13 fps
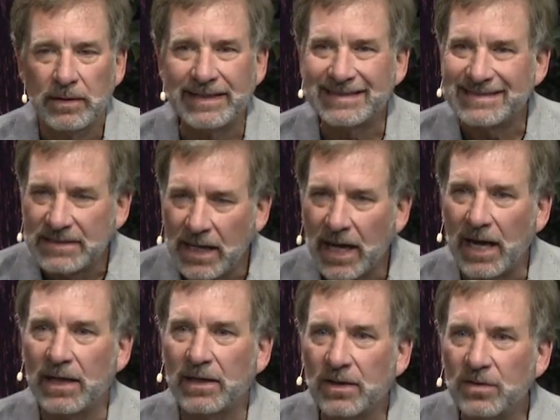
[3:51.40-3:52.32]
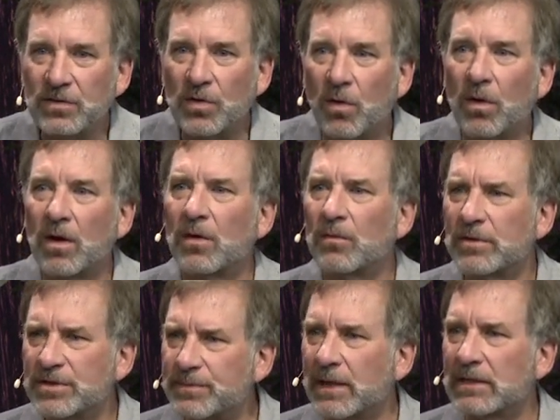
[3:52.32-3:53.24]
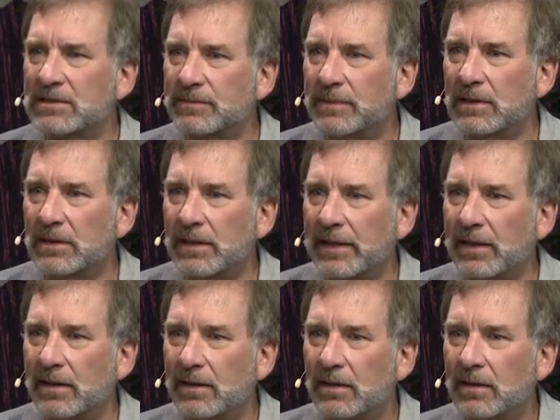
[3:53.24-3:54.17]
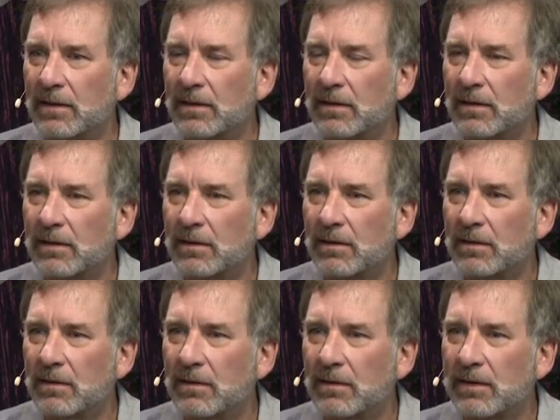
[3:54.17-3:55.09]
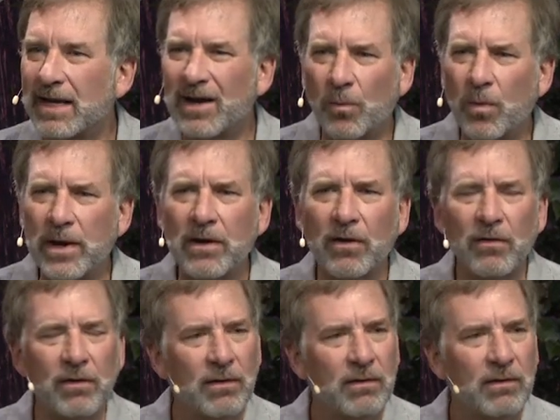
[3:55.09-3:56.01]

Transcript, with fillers: It's not your responsibility. Kind of weird,